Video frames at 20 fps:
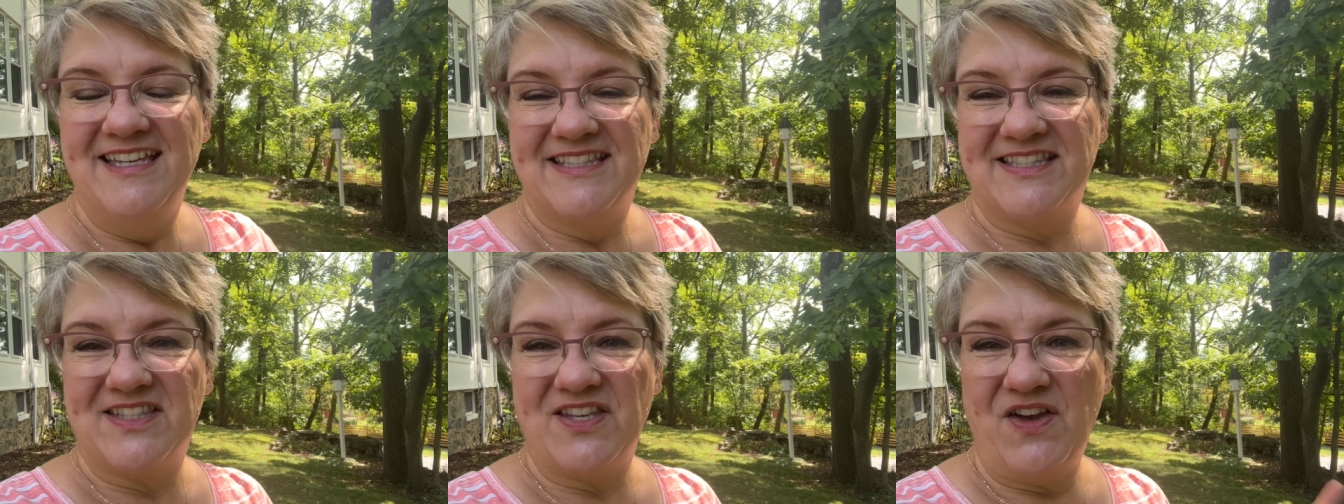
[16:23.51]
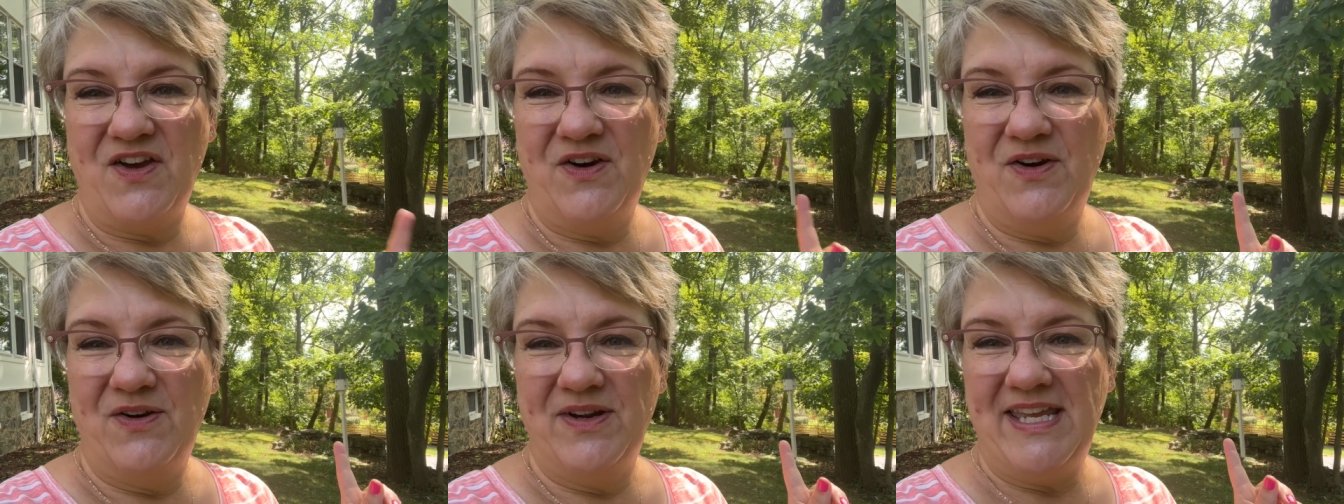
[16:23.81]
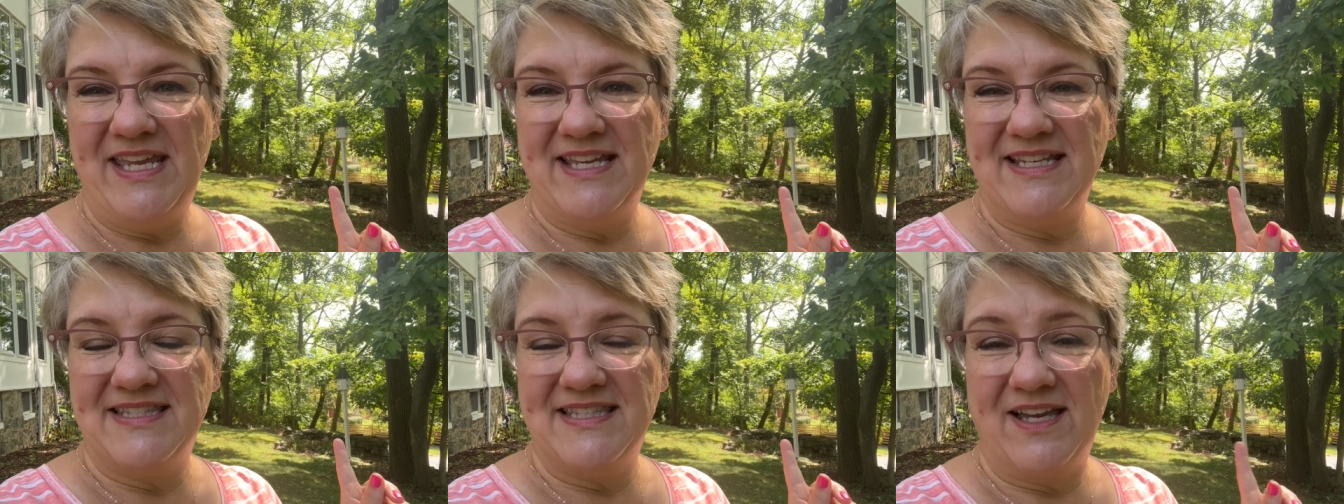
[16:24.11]
So
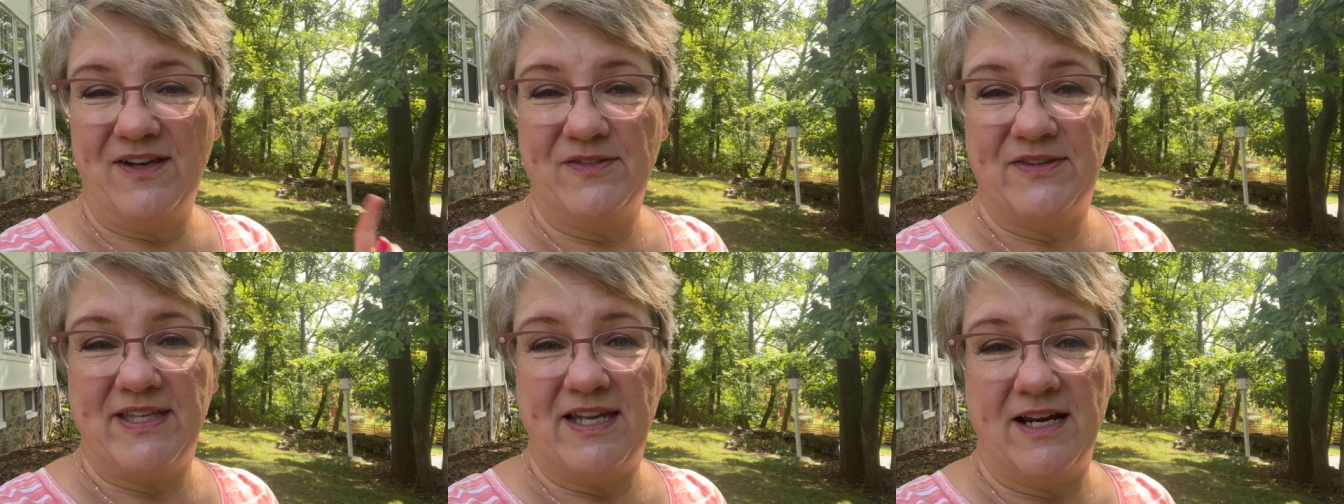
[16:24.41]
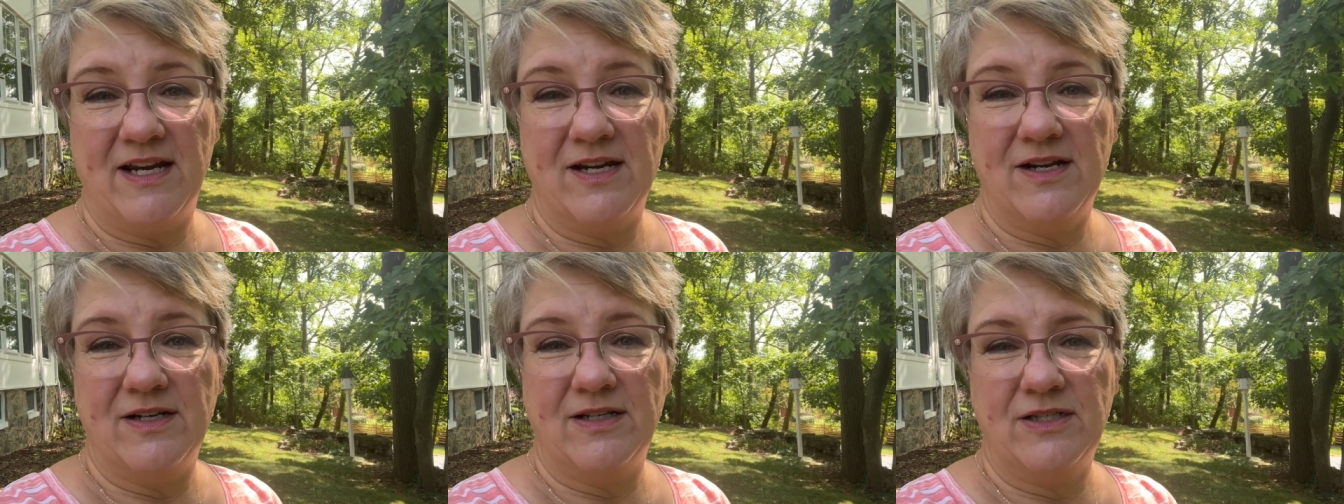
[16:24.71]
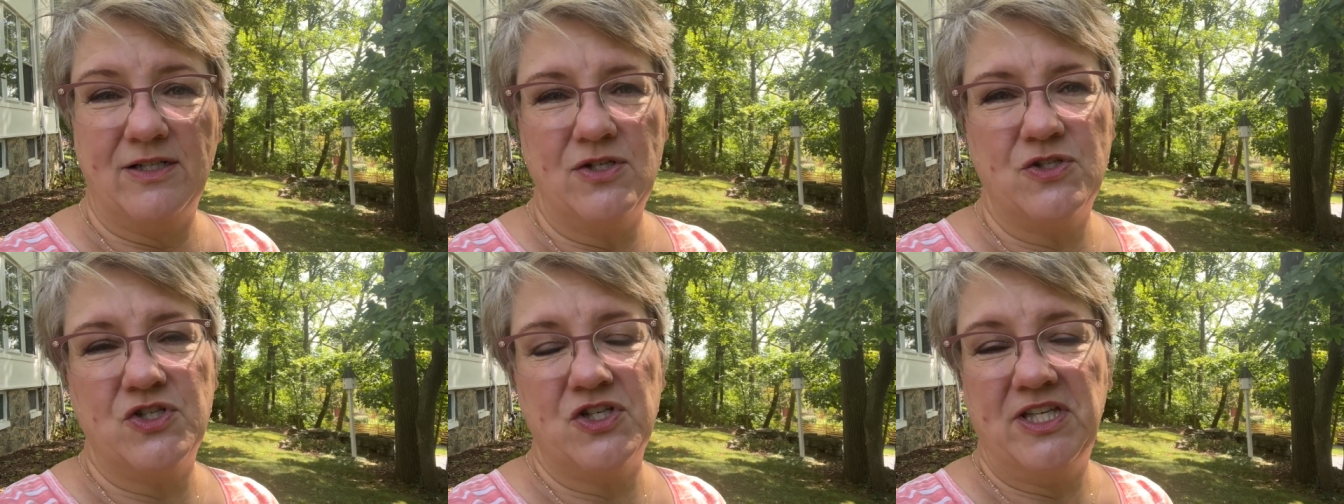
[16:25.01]
he gets out there,
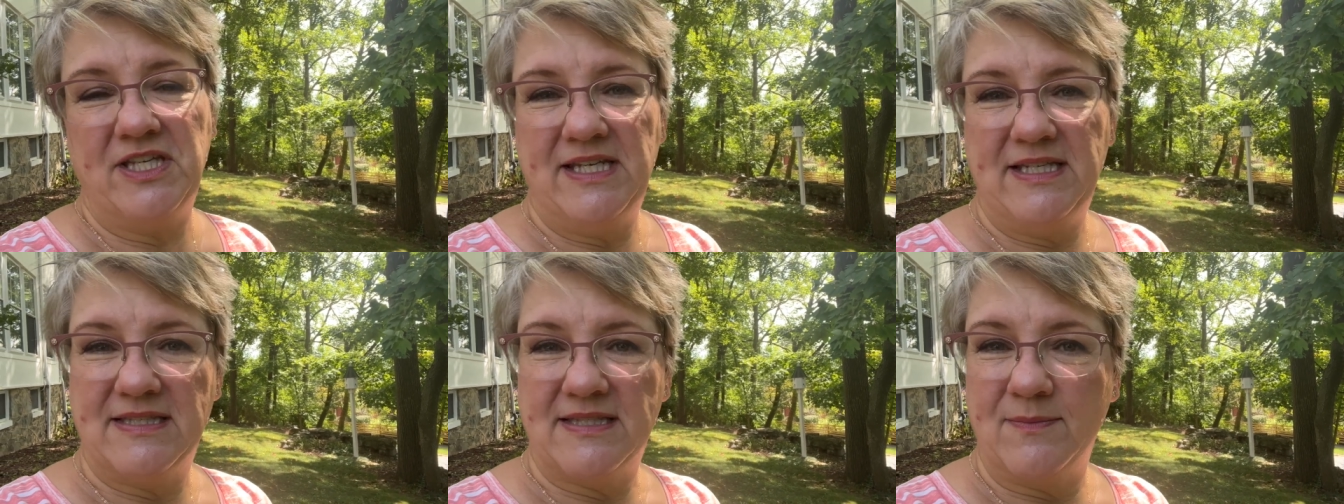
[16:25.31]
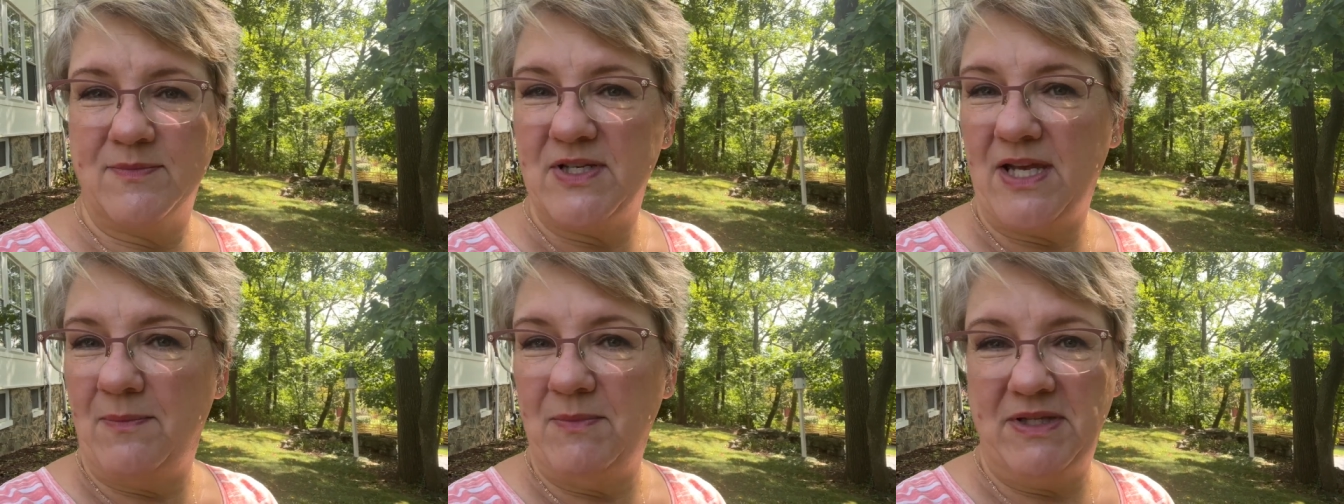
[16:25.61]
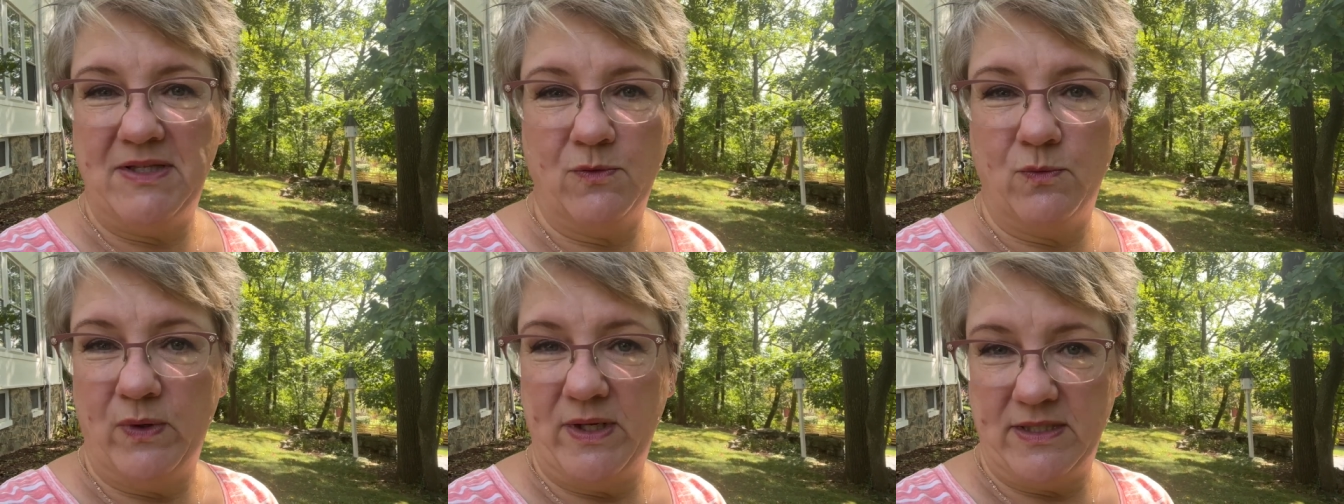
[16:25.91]
usually sometime
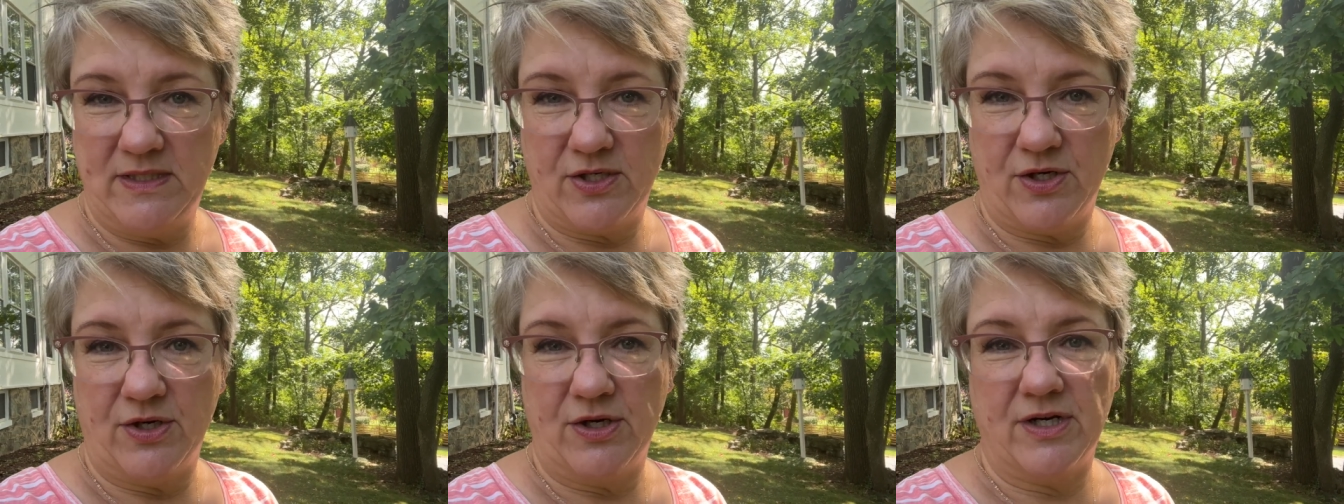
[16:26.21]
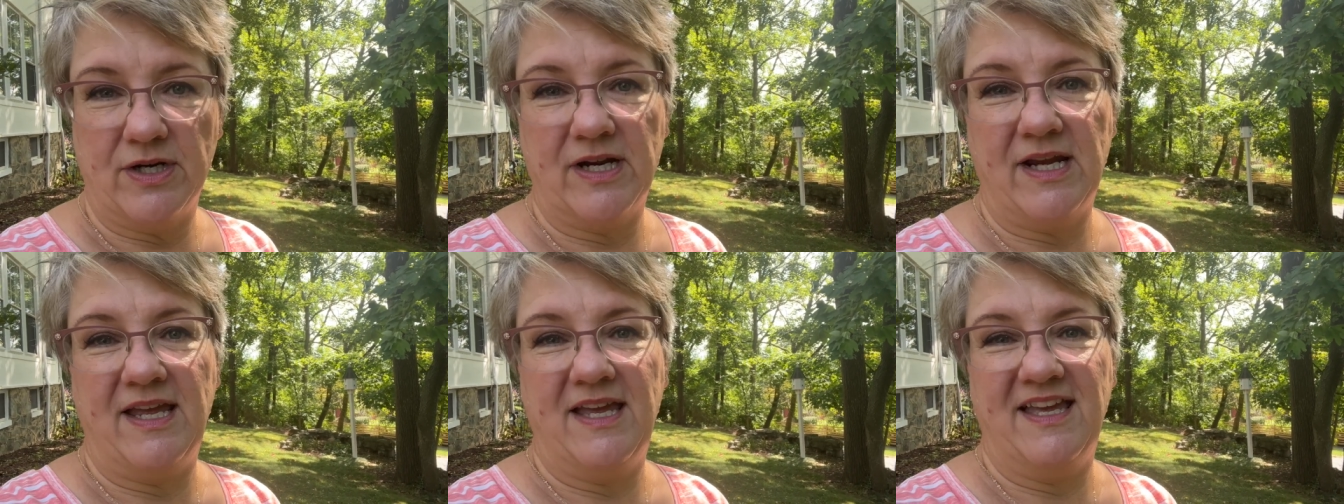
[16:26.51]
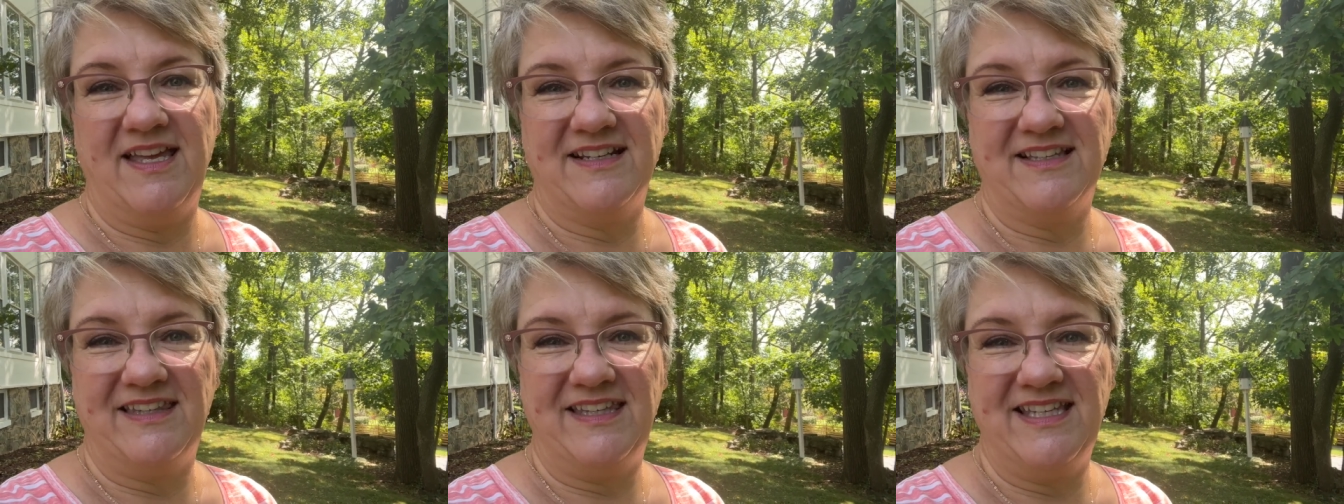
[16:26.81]
in the winter,
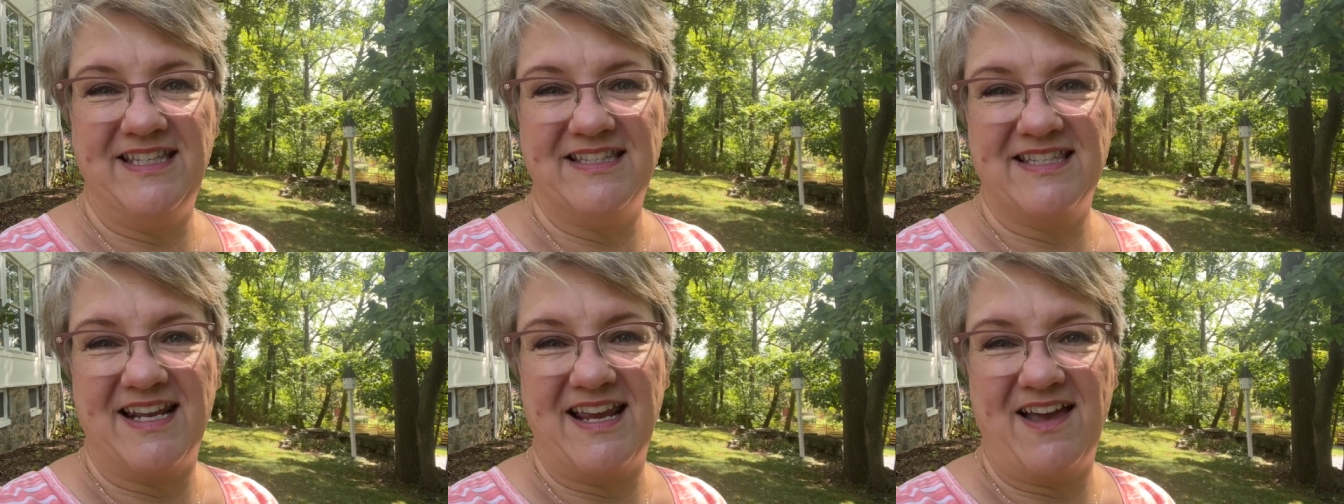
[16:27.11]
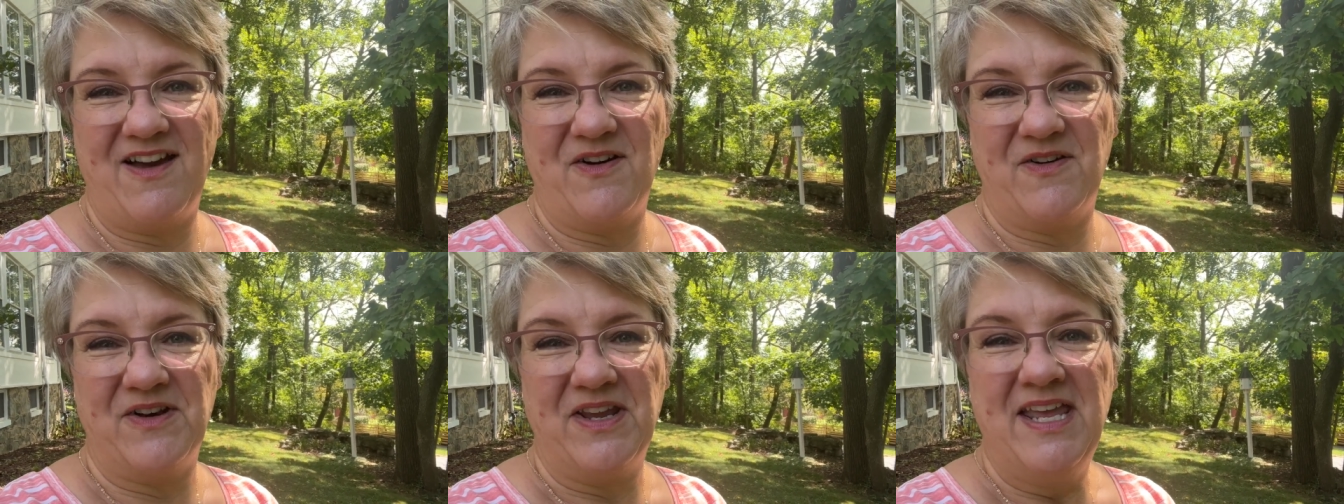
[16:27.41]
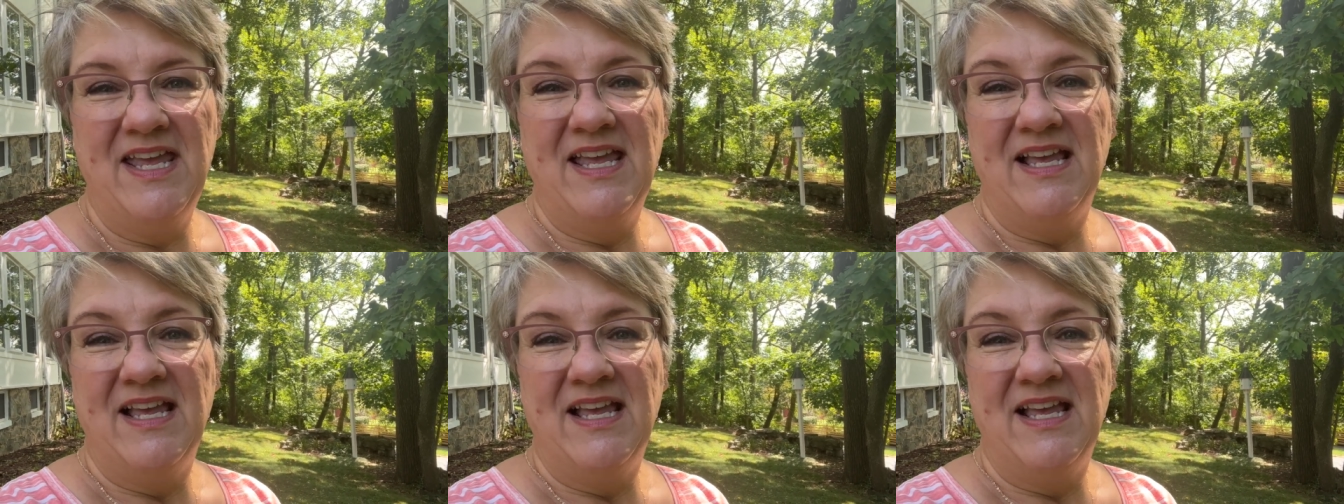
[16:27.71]
and cleans it out